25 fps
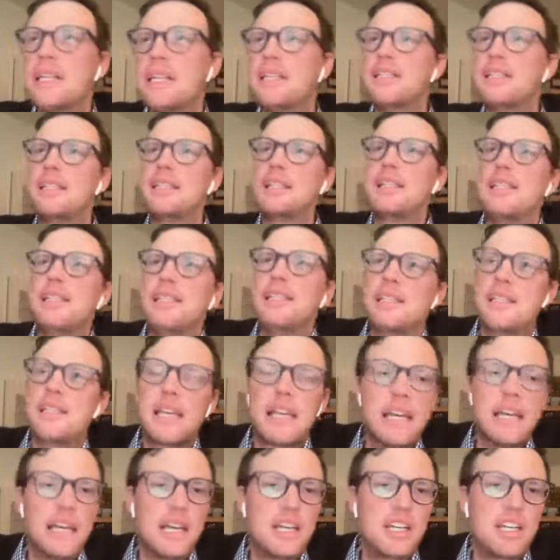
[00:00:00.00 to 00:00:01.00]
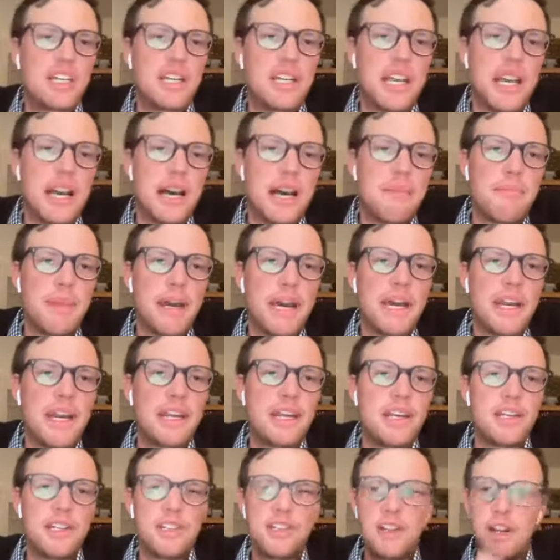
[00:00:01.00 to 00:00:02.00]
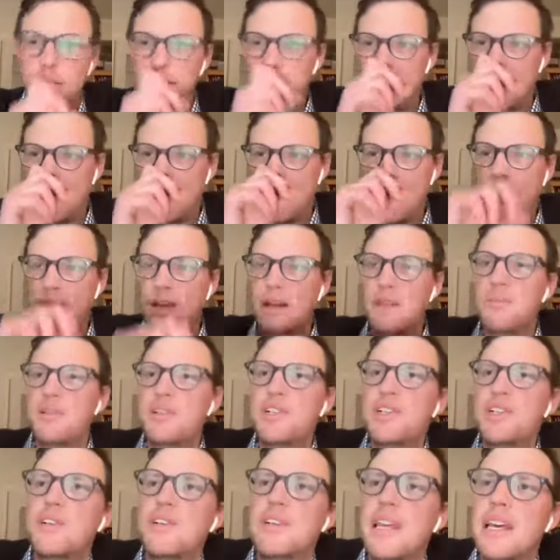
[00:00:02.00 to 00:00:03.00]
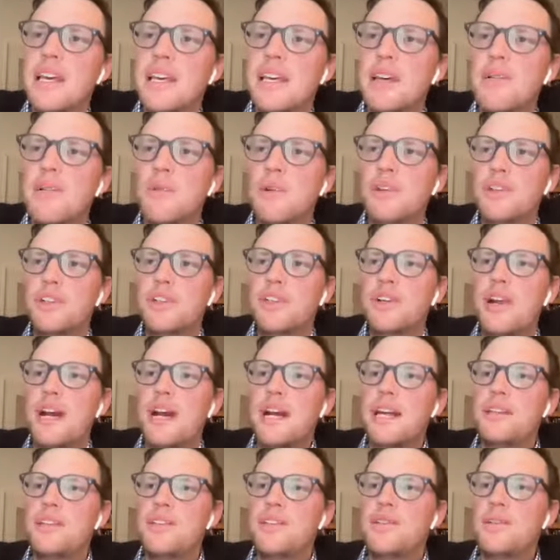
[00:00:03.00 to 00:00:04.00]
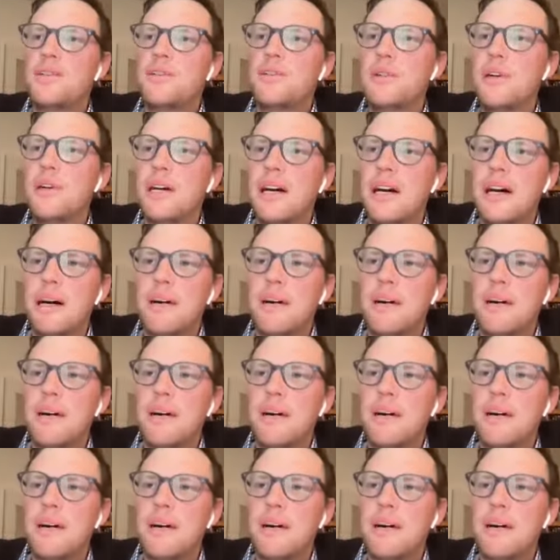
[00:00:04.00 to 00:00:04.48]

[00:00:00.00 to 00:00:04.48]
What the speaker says: I see his connection got bad and he dropped out. I'm sure that he will try to